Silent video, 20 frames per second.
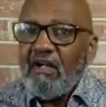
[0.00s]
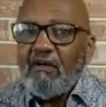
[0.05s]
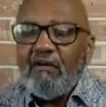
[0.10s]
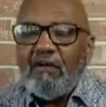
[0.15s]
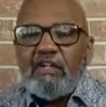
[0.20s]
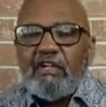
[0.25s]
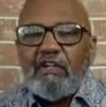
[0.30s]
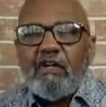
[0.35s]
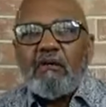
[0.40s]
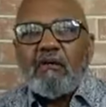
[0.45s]

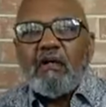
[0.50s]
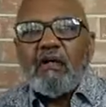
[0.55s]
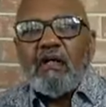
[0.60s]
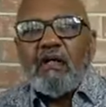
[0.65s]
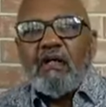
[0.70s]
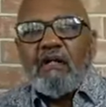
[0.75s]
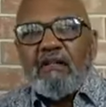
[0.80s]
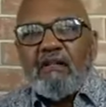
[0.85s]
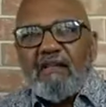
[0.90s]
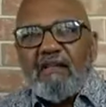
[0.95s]
Well, you know
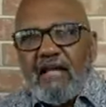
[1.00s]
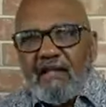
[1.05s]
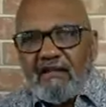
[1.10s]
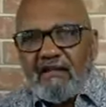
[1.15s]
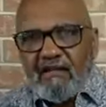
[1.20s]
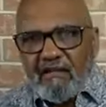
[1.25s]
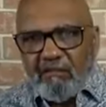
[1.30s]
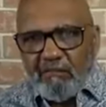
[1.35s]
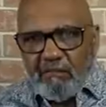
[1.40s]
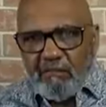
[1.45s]
that
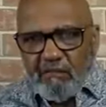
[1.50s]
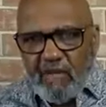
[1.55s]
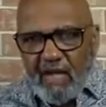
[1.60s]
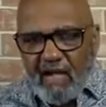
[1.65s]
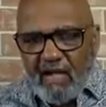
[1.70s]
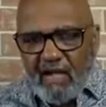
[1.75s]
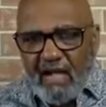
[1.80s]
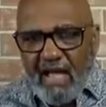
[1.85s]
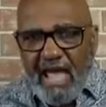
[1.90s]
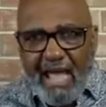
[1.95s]

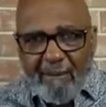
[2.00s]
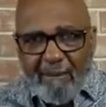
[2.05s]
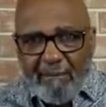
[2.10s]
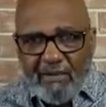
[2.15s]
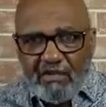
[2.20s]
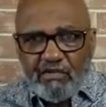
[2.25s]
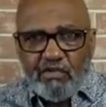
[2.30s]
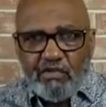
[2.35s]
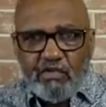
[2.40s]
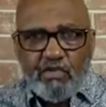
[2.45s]
uh,
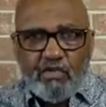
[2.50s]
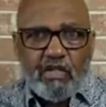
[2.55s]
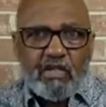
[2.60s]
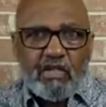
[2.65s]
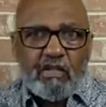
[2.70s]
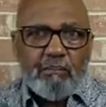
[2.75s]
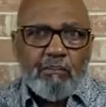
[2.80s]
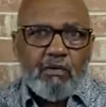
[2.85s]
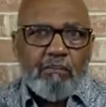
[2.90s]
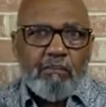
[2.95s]
happened during
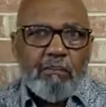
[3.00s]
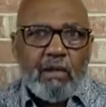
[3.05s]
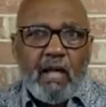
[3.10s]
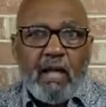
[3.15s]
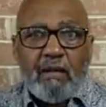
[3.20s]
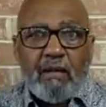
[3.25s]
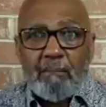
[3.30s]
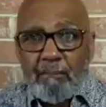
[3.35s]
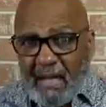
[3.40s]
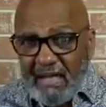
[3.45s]
the
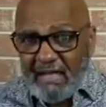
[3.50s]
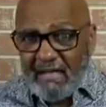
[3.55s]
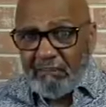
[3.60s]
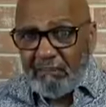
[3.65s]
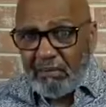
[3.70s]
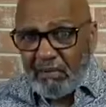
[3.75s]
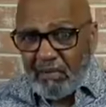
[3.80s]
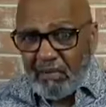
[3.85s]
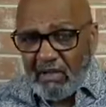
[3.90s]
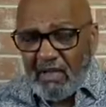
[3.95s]
bubonic
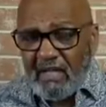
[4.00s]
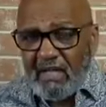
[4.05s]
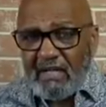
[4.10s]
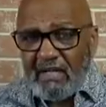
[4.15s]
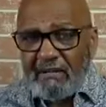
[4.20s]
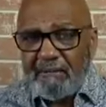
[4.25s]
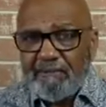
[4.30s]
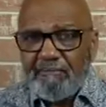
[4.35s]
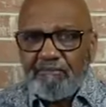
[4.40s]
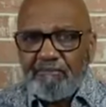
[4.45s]
plague,
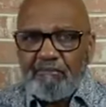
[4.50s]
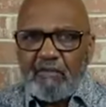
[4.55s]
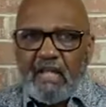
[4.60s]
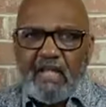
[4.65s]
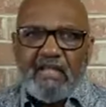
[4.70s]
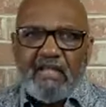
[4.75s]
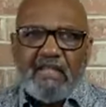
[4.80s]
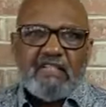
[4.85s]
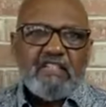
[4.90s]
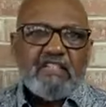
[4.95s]

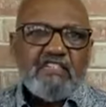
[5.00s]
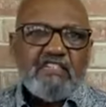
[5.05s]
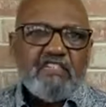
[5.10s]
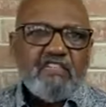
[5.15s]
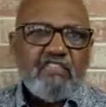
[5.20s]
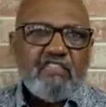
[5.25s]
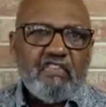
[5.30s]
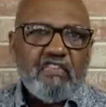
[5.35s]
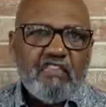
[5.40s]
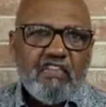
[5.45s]
and this is
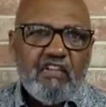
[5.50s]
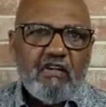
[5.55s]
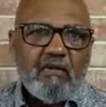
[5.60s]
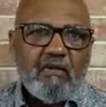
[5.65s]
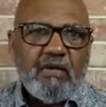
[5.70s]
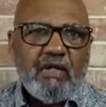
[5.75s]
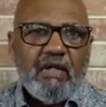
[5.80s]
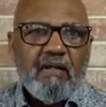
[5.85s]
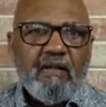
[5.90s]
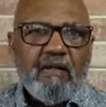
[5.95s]
just a
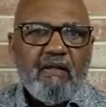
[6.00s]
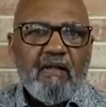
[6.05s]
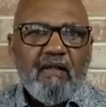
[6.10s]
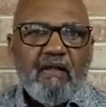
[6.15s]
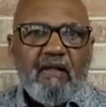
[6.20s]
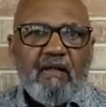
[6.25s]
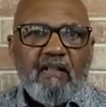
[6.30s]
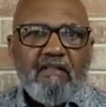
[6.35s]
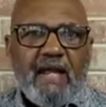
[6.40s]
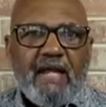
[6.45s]
theory
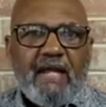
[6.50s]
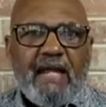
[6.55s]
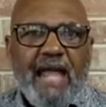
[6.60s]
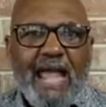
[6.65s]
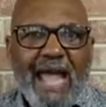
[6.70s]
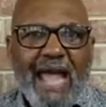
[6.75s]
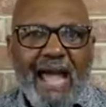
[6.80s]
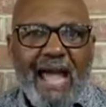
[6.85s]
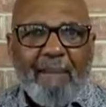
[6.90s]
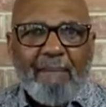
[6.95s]
that,
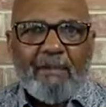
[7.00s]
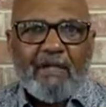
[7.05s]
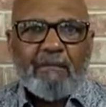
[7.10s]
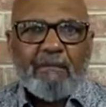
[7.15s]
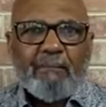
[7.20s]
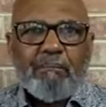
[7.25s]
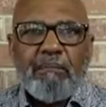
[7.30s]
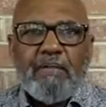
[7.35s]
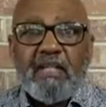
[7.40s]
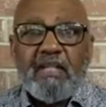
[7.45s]
that
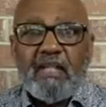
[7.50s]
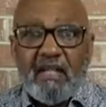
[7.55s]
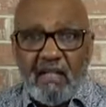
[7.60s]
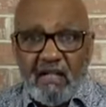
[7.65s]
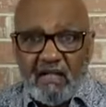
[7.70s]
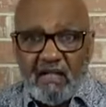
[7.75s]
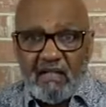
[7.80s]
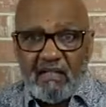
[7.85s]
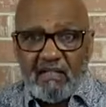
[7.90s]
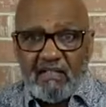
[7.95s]
happened
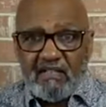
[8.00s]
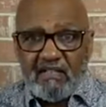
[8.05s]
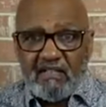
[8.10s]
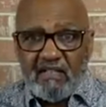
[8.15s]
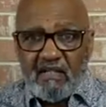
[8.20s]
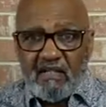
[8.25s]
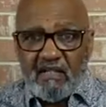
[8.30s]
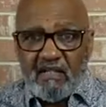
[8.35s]
because